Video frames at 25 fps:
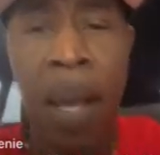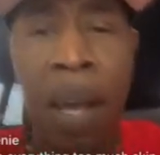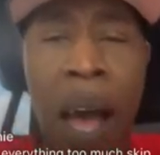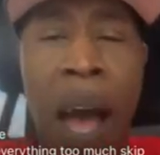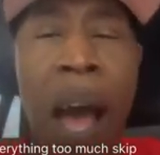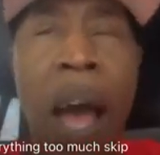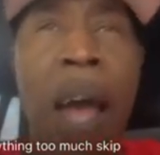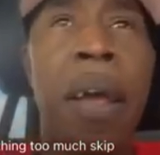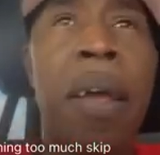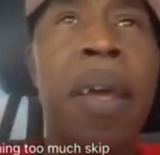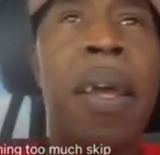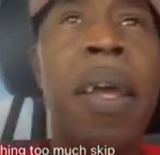
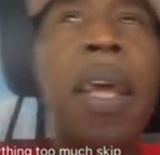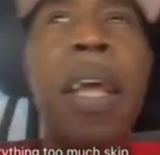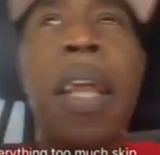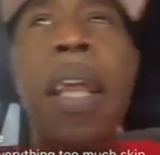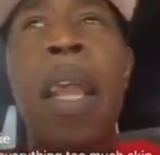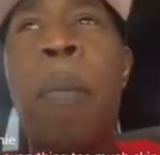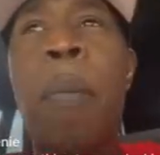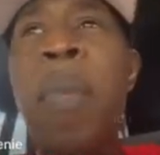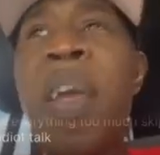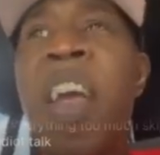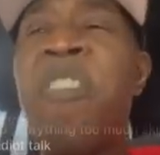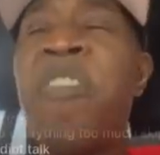Cause
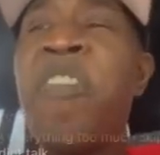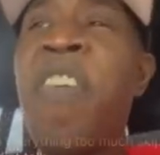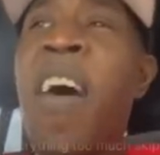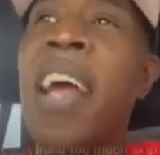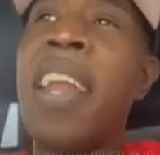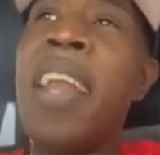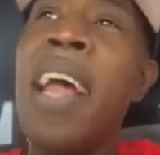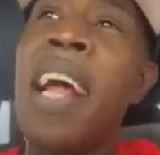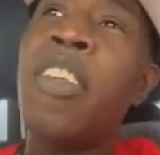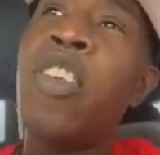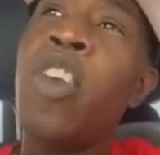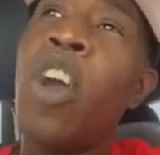the mere
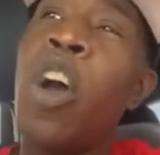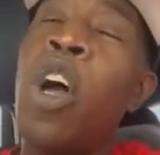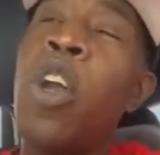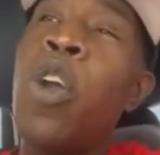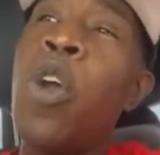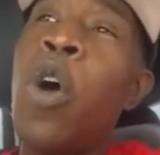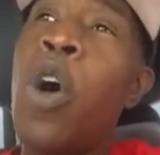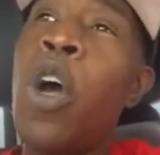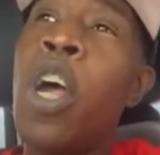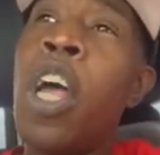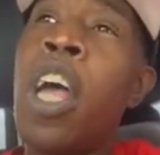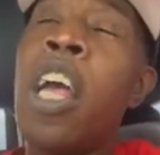fact that you
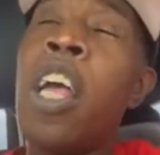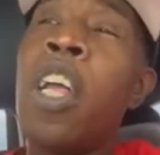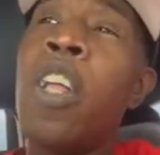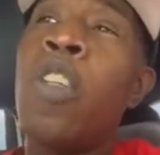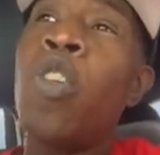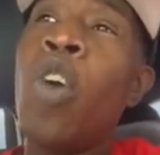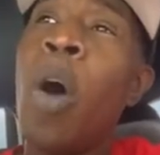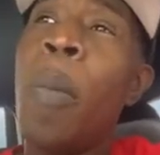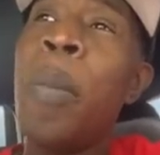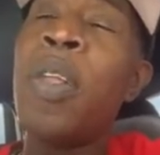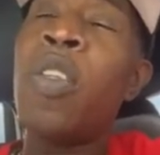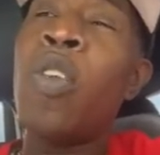gotta do
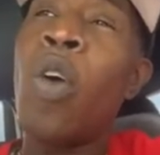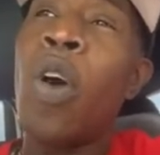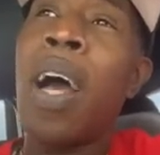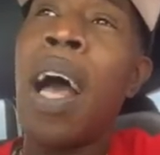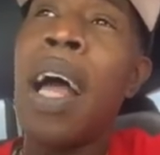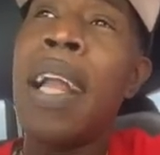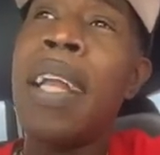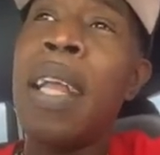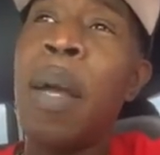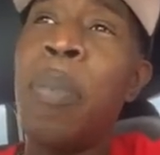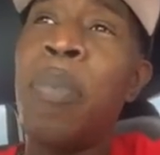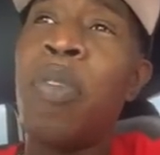tummy
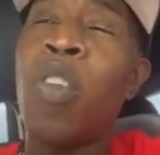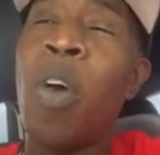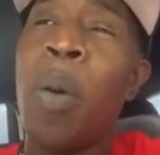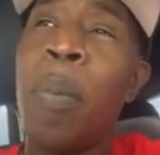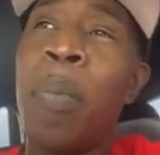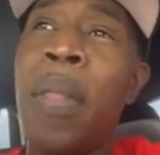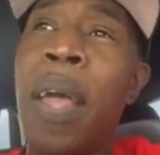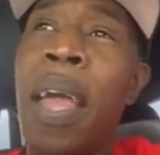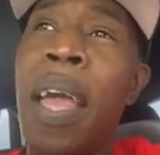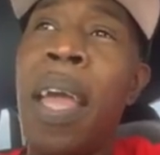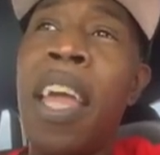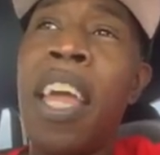tuck on them
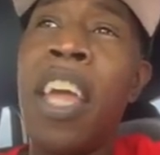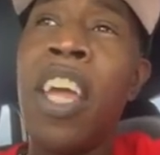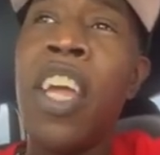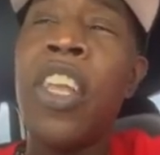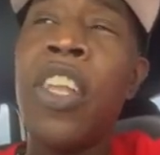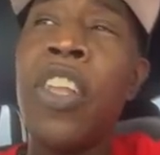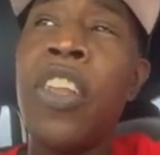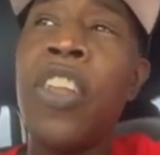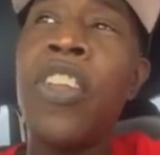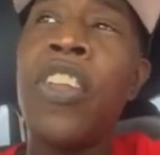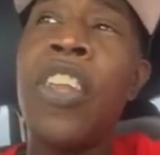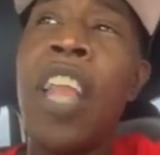something there,
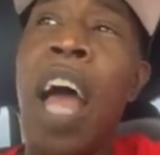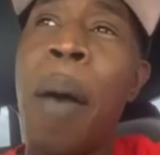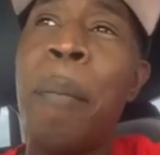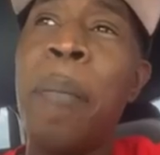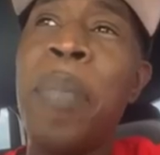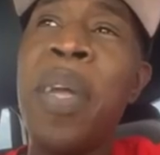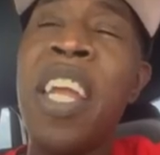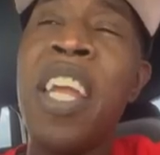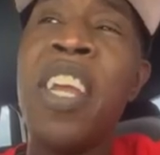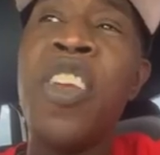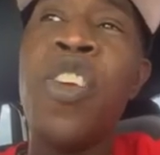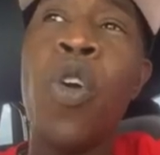
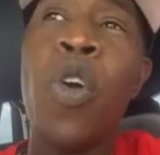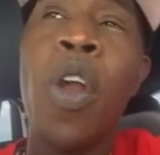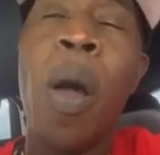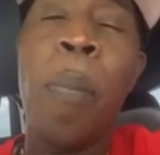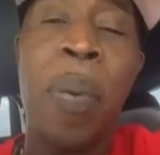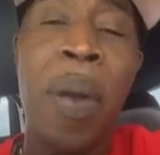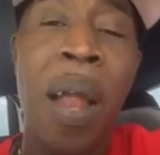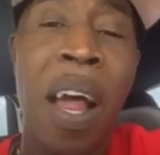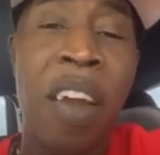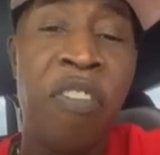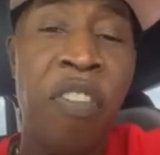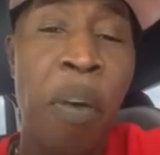that mean you
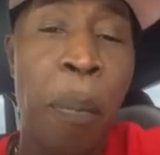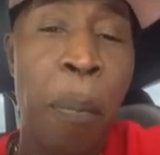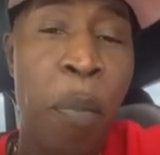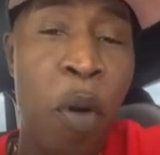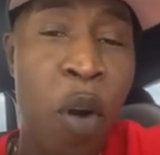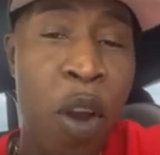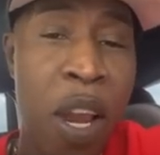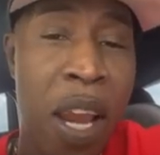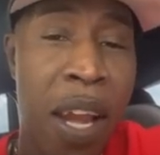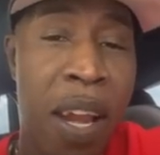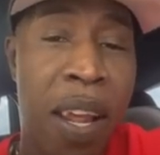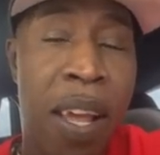no plan for
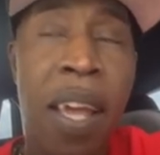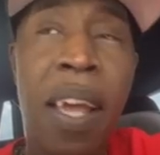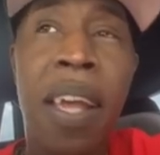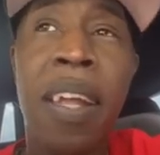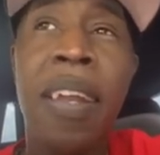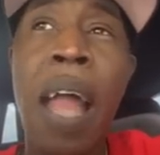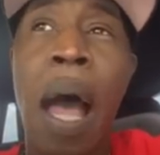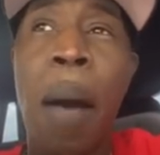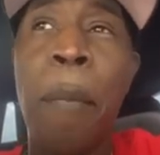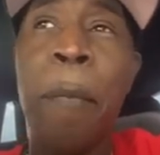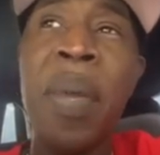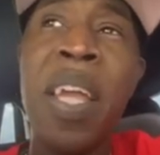breed.
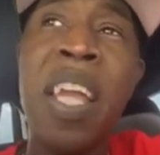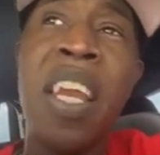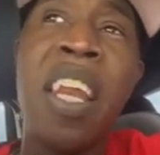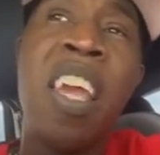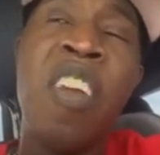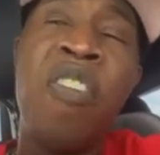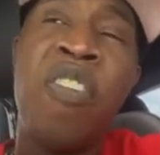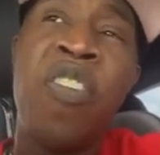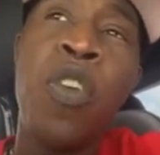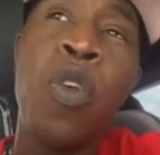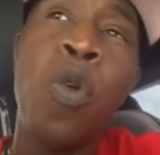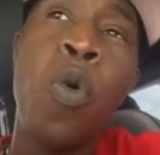That mean
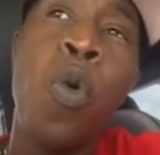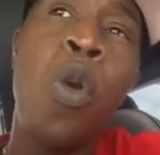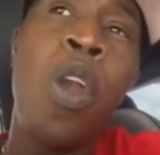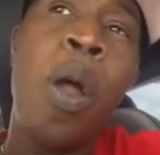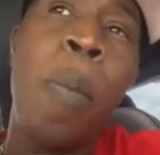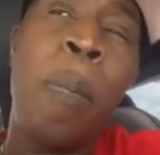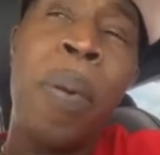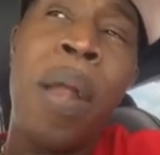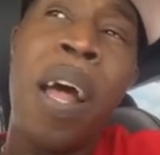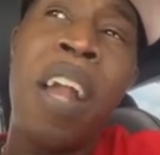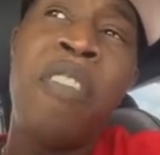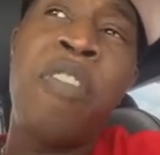if you
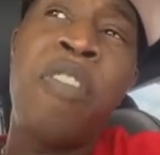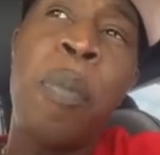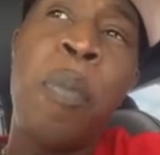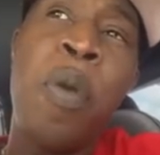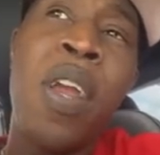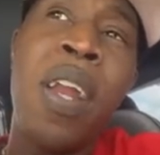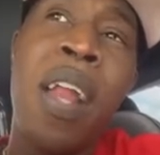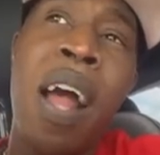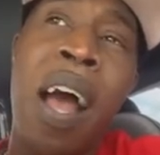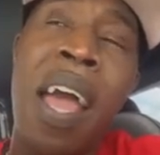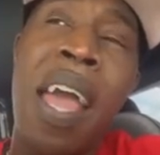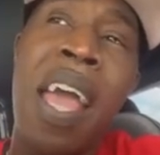no plan for
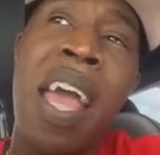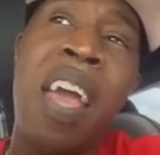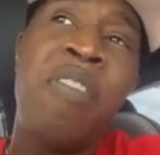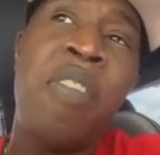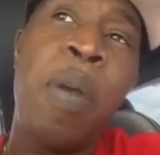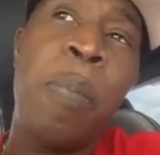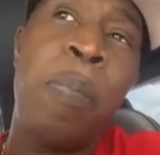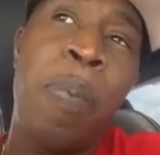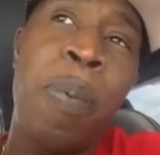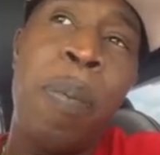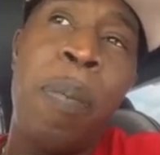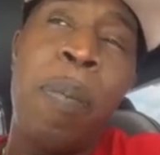breed and
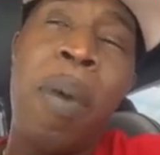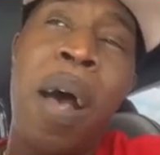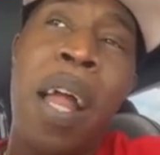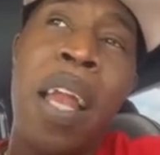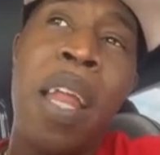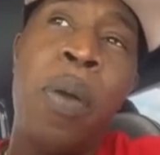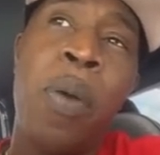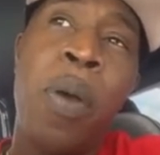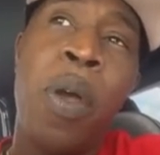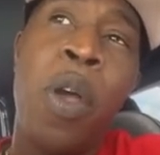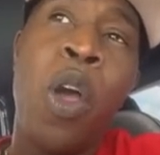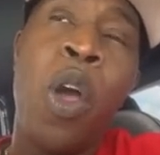
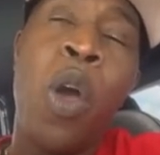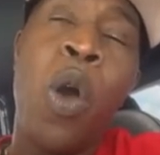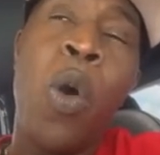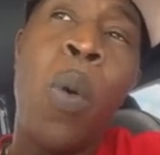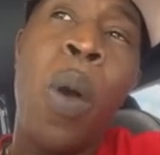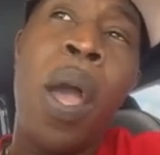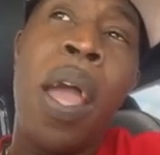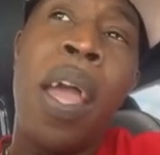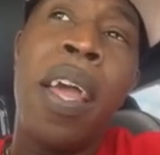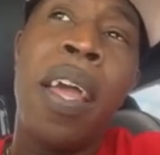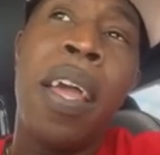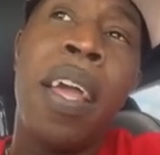everybody
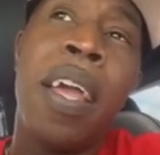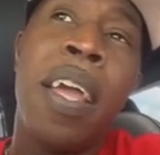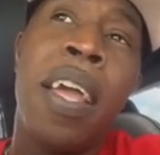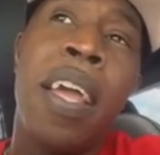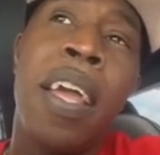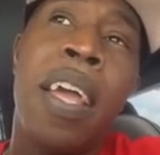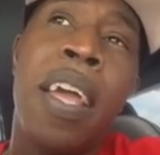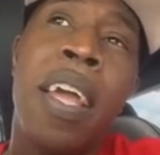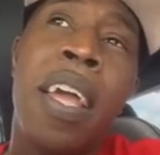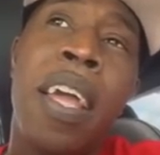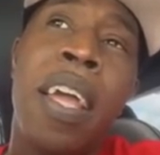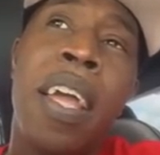where
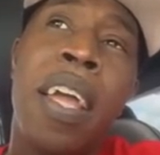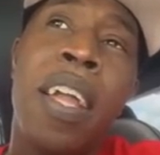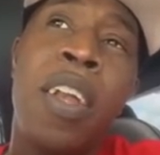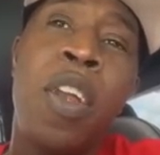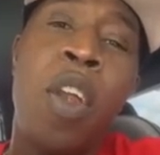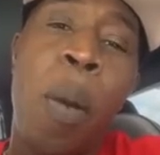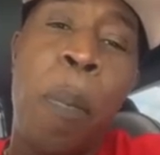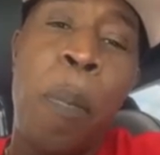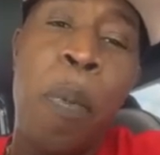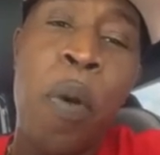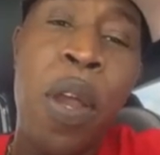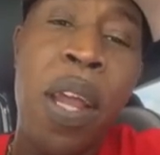
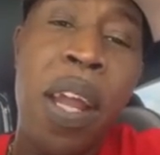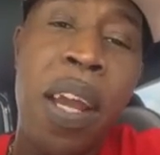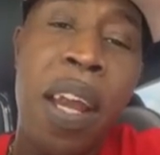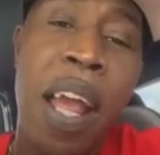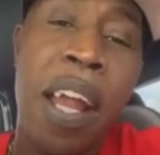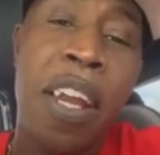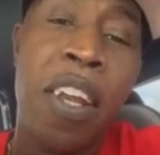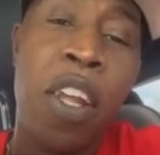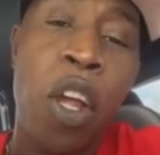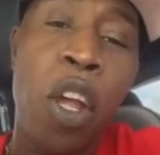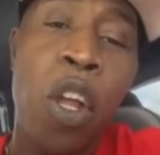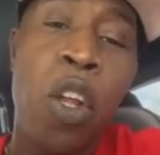no breed
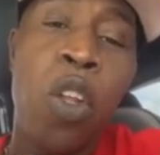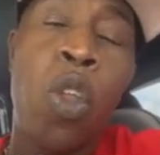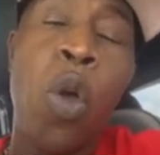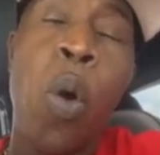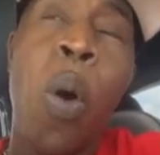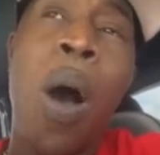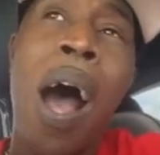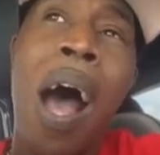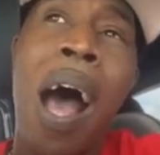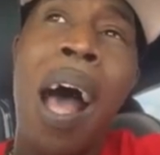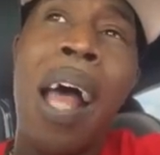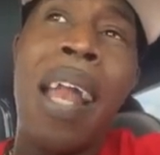yet
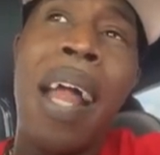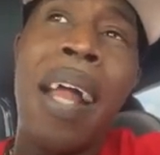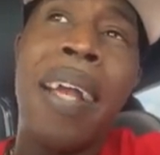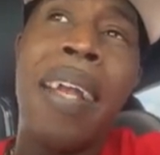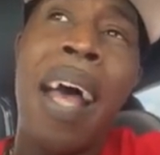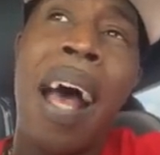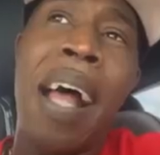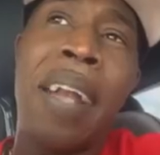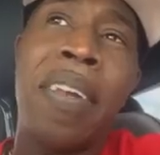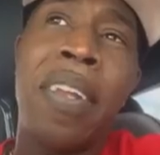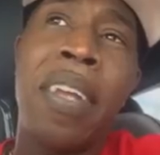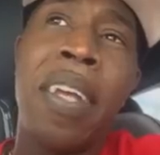do all
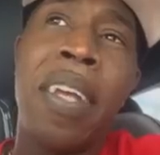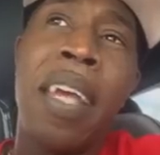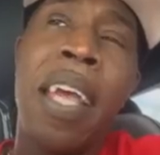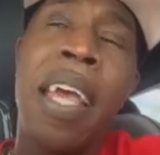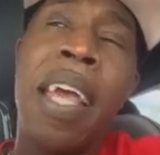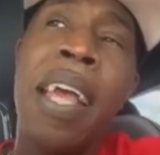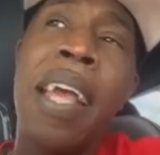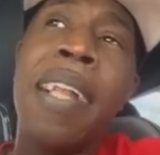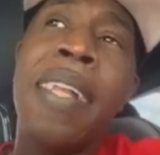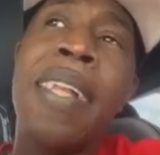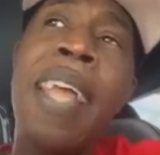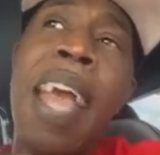of that,
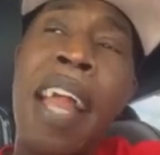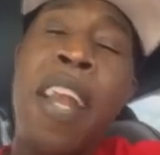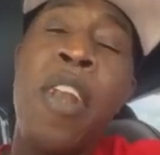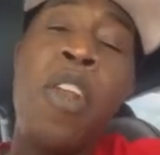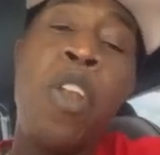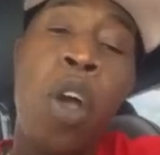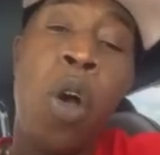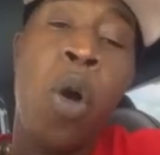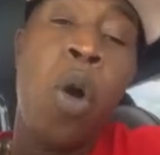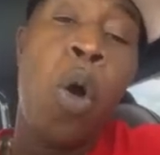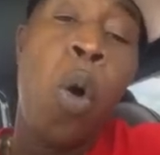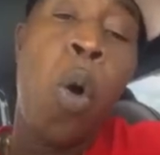then